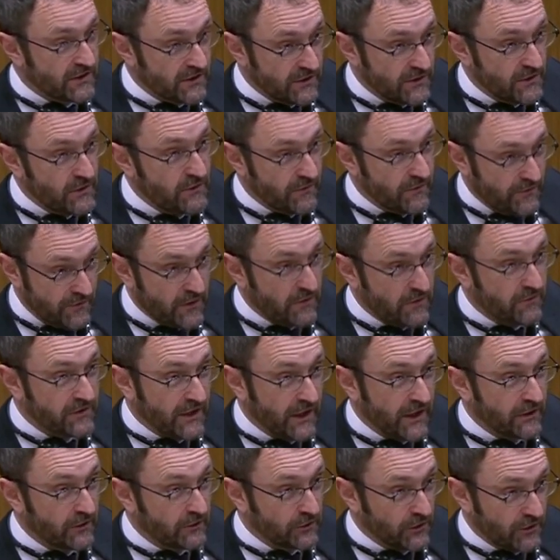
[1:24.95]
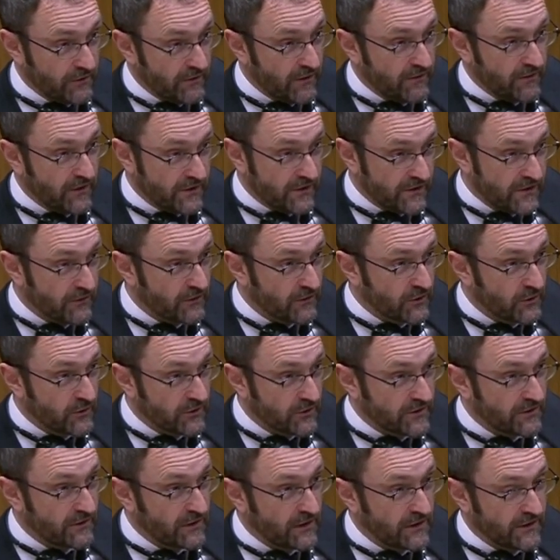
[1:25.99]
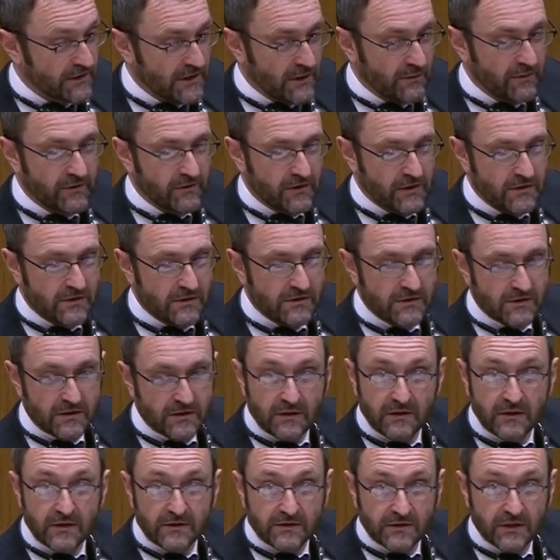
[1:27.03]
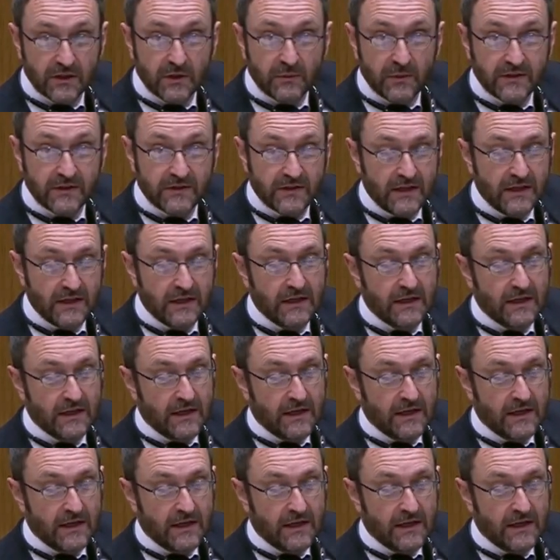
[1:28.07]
because you've taken a lot of evidence over the course of the last couple of years as a committee,